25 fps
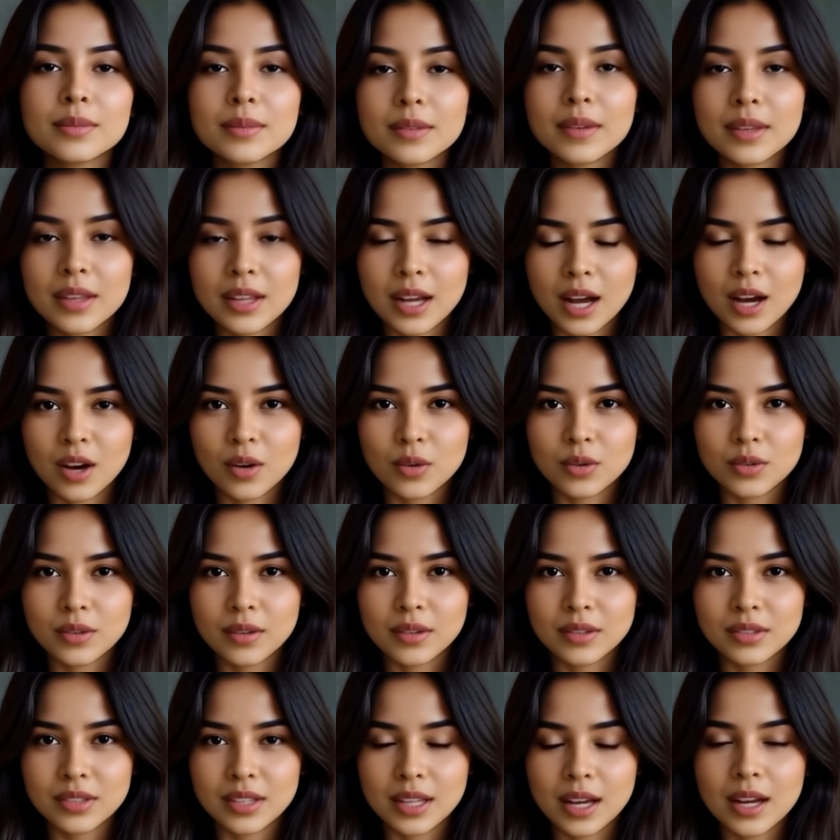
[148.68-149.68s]
Now,
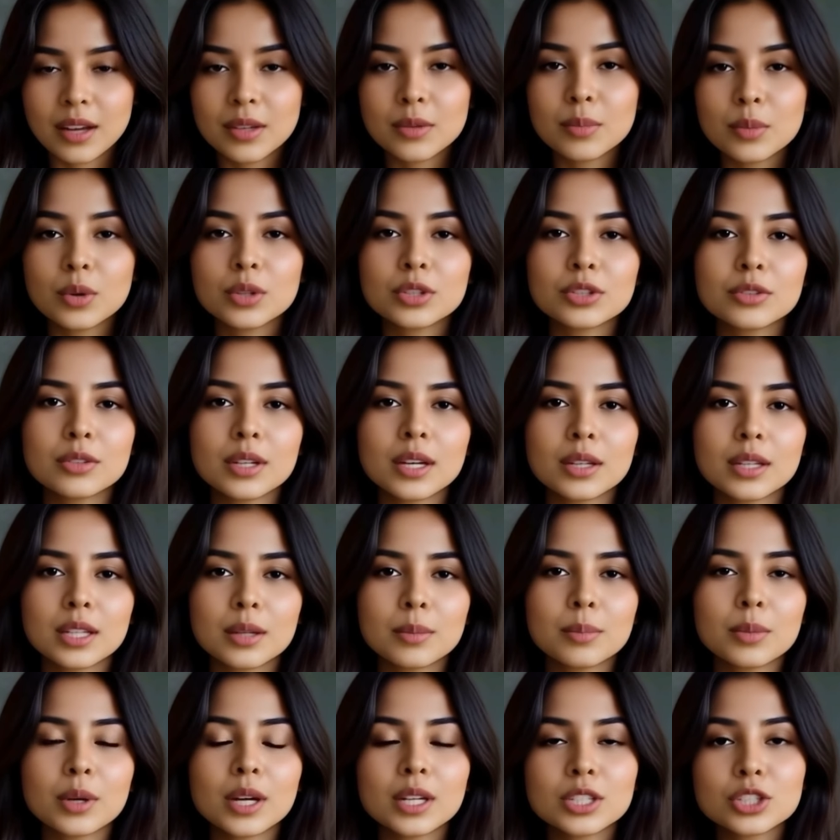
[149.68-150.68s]
the atmospheric
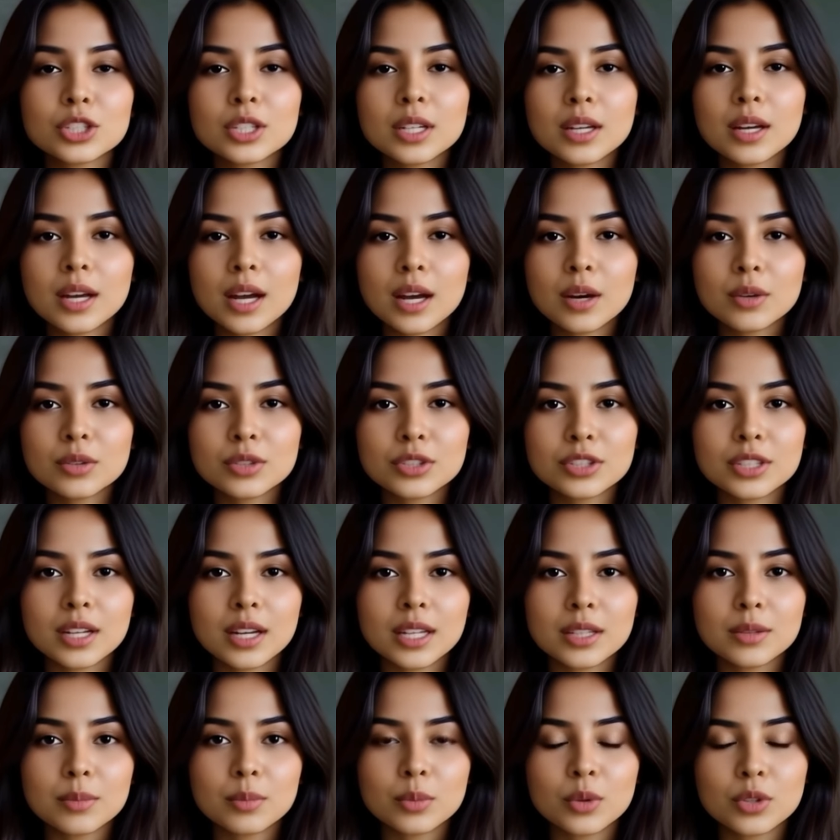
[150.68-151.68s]
pressure
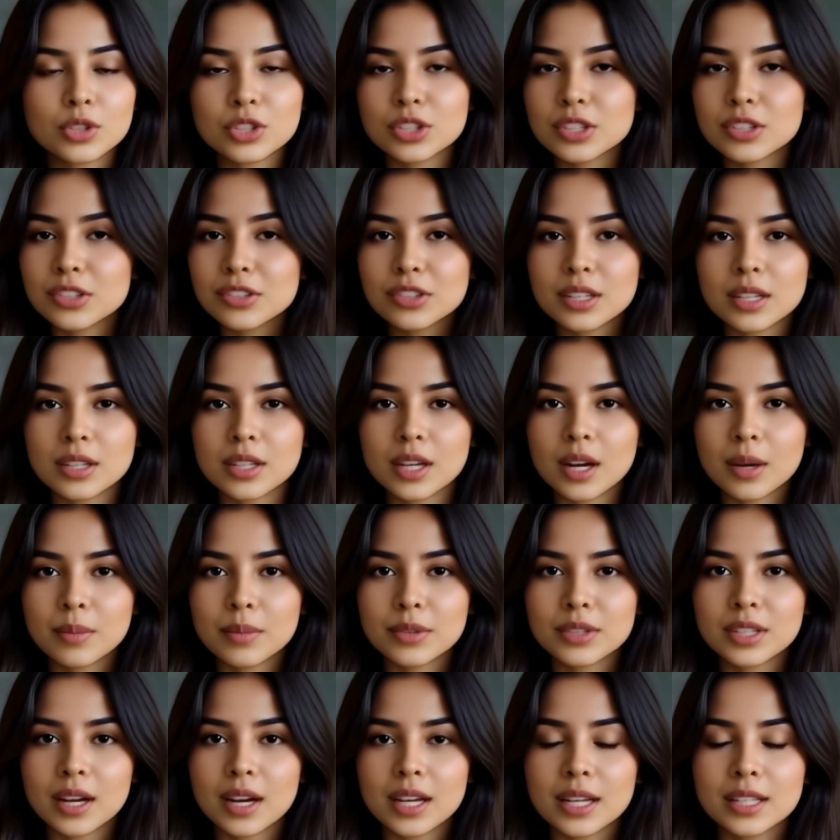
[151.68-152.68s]
outside pushes the cup
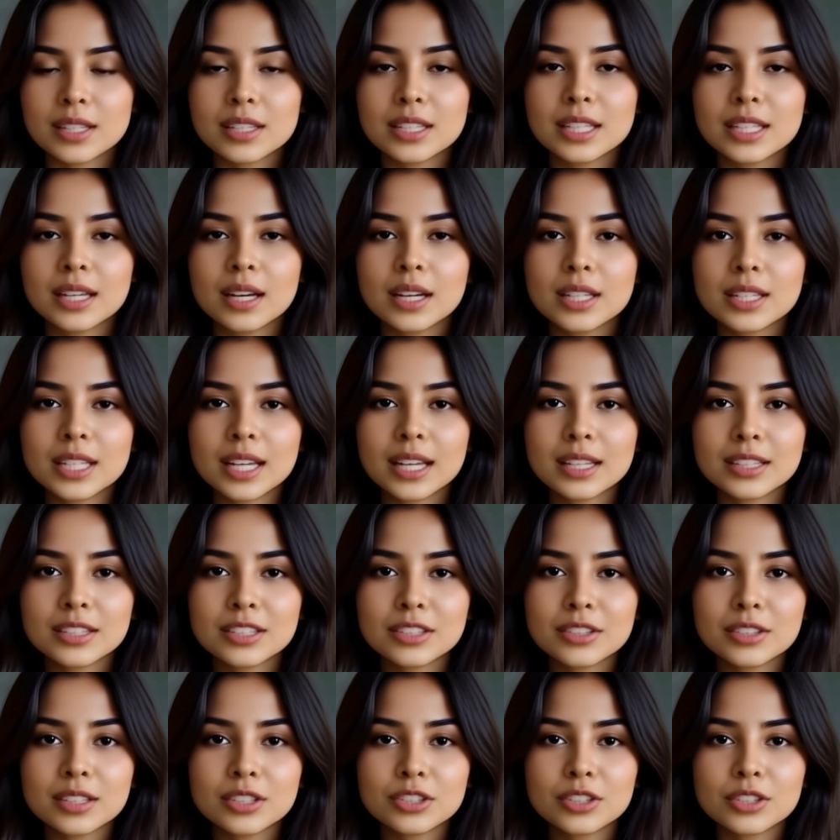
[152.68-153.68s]
tightly against
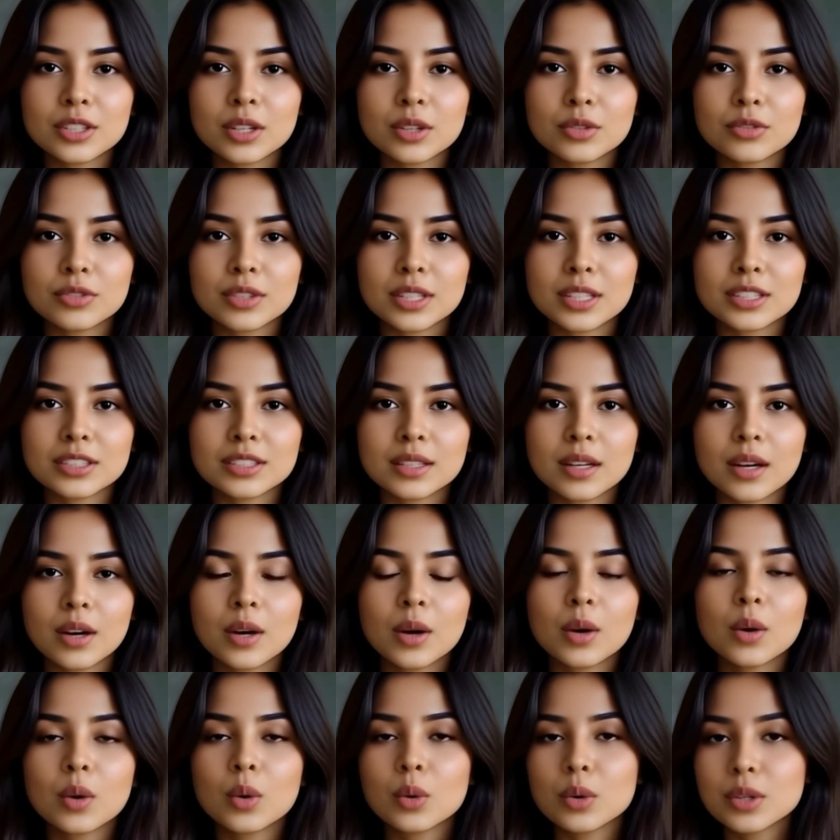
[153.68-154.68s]
the surface,
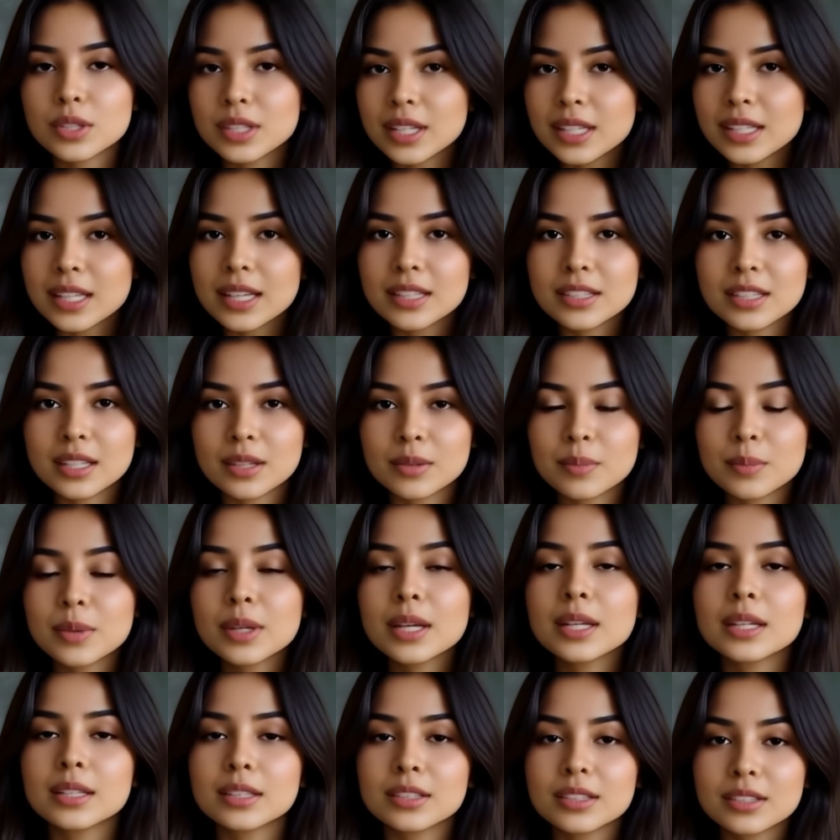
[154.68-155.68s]
holding it in
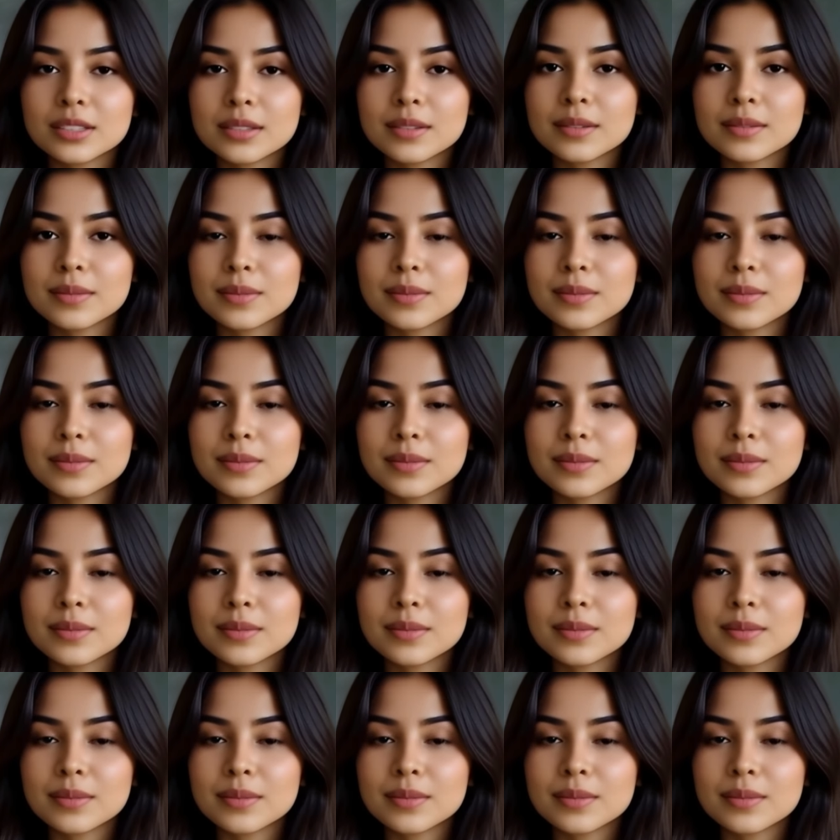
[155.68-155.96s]
place.